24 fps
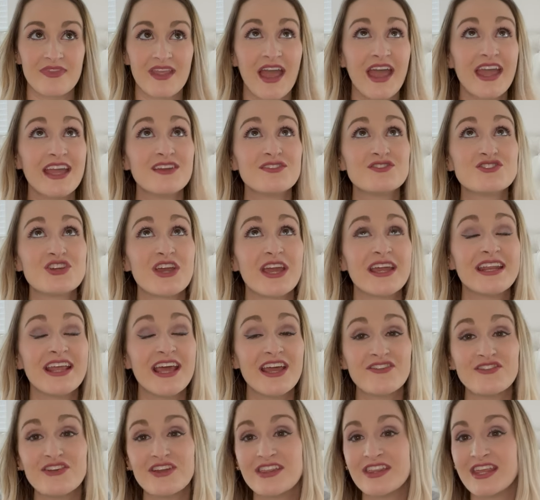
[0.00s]
I have tried
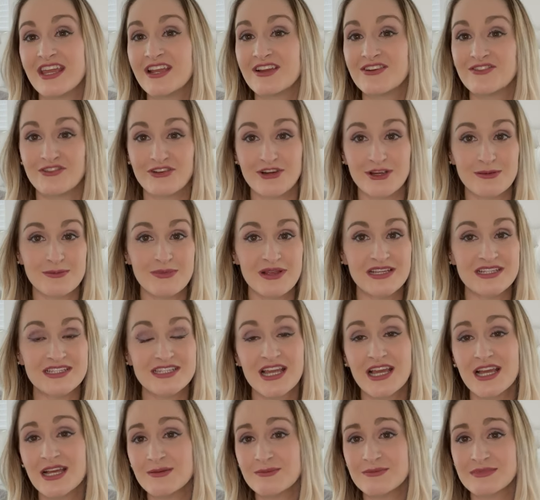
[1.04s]
everything from
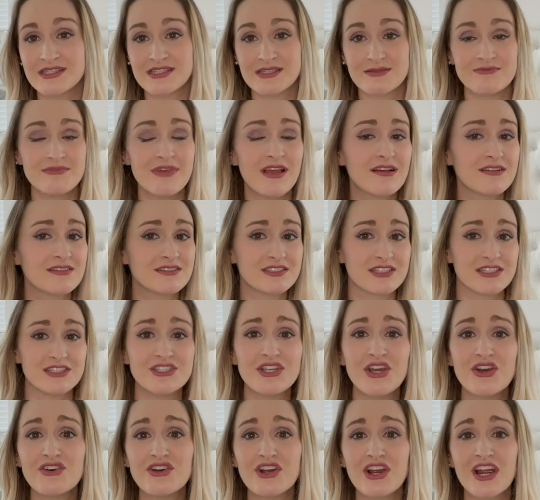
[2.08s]
Tums to milk to
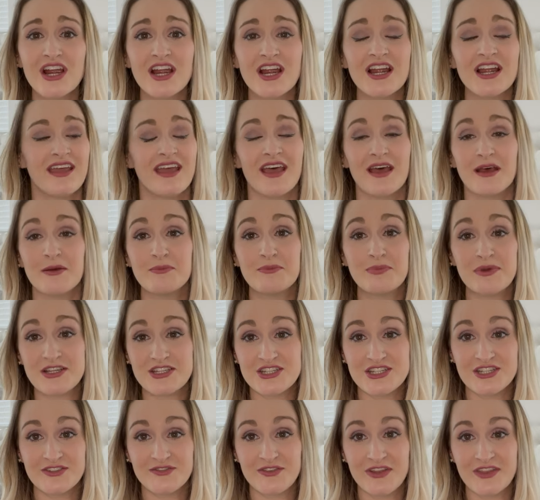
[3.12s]
yogurt, a
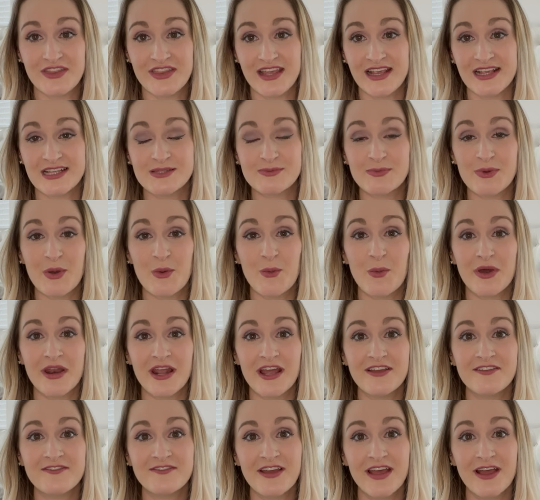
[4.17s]
bunch of different things, but what
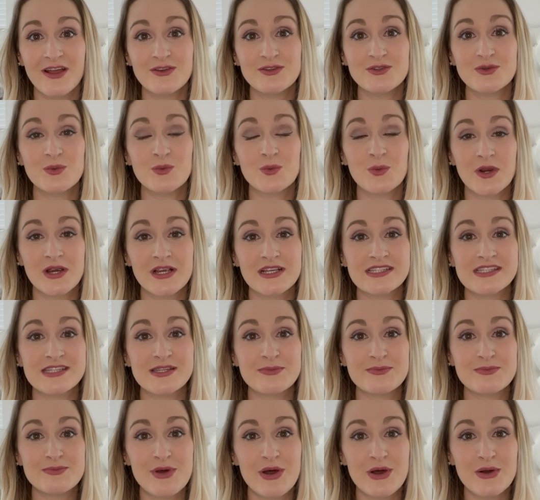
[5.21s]
I found works the
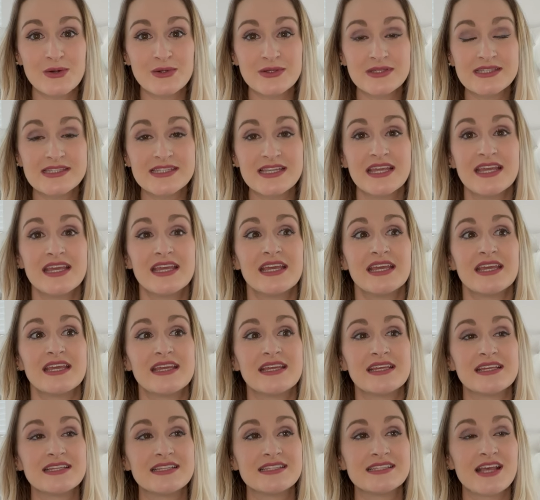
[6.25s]
most
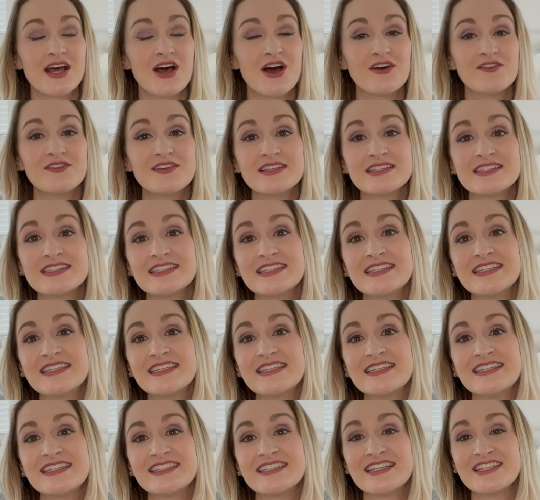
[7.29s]
is
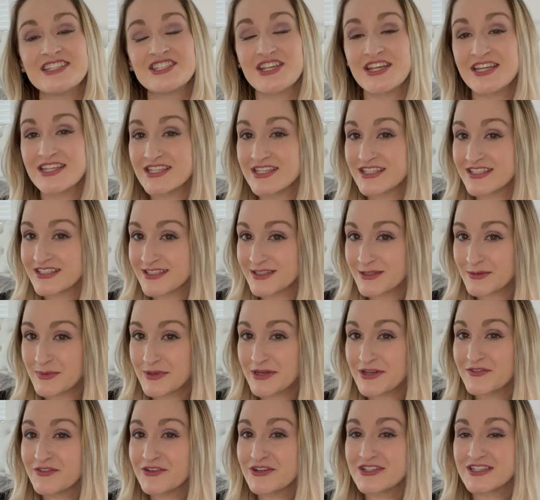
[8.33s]
obviously changing a little bit
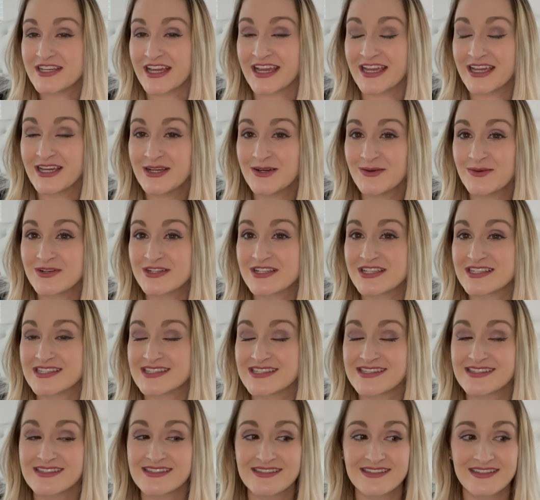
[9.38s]
of your diet, which is
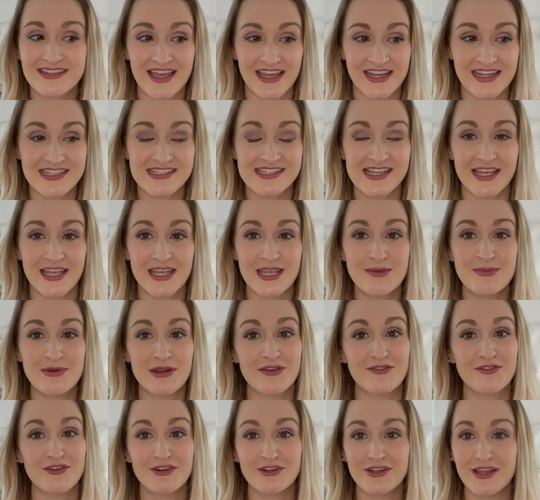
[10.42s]
kind of sucky, but
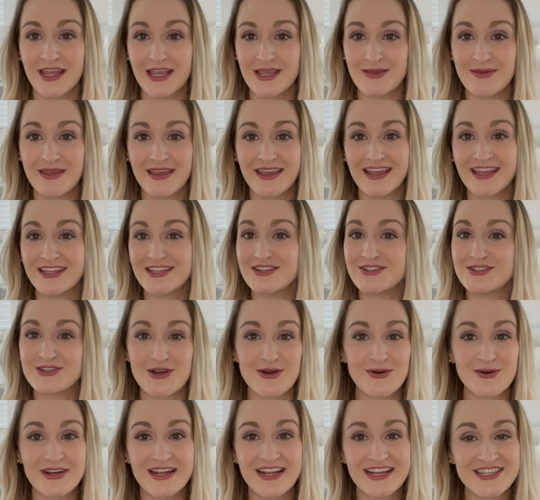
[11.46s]
if you're like me and you
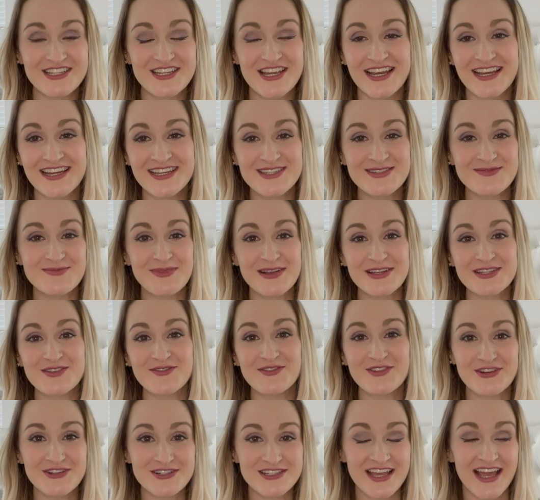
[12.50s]
don't want to change much of
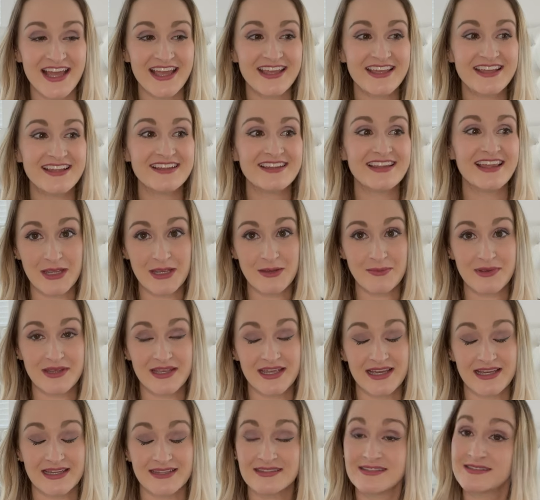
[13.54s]
your diet, like because